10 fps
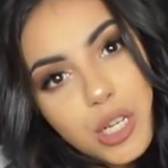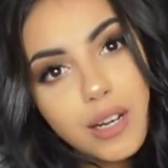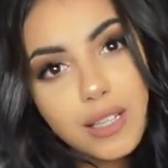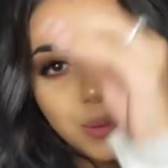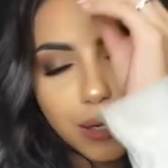
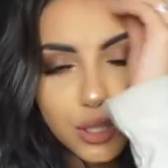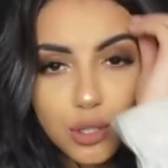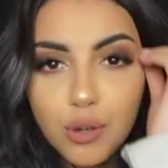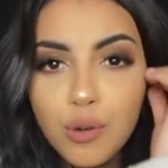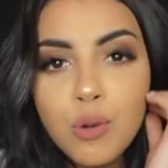turning
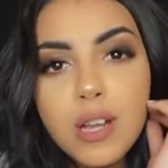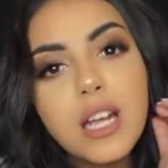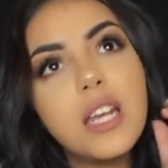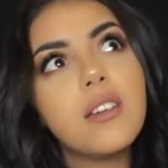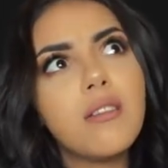22
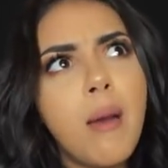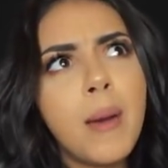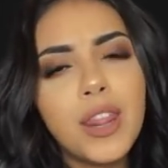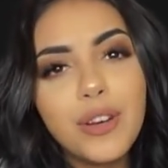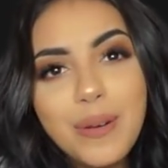in
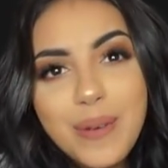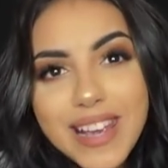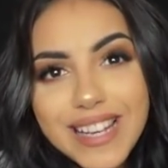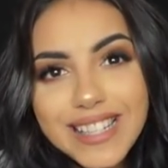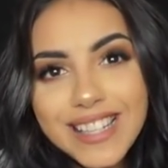about 3
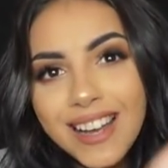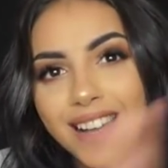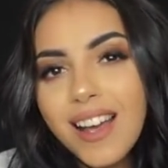weeks.